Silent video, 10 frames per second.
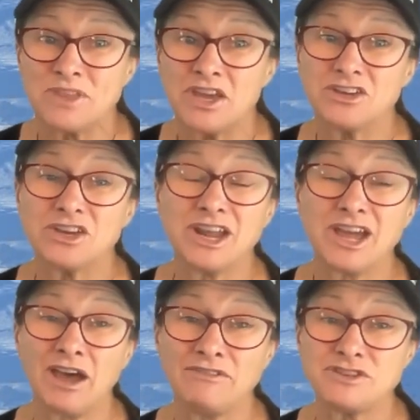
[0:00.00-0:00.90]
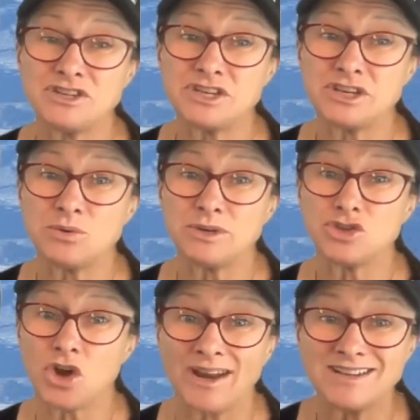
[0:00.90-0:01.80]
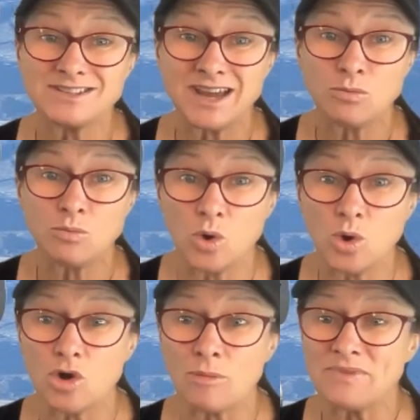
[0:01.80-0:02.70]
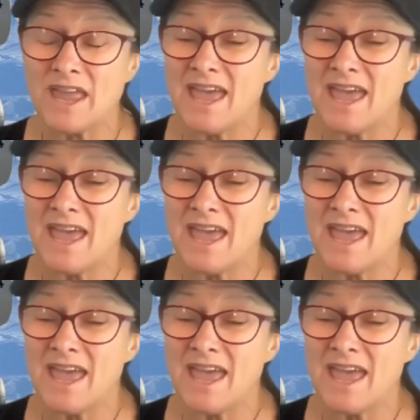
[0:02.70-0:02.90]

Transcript: You're going to have to deal with trying to stay warm.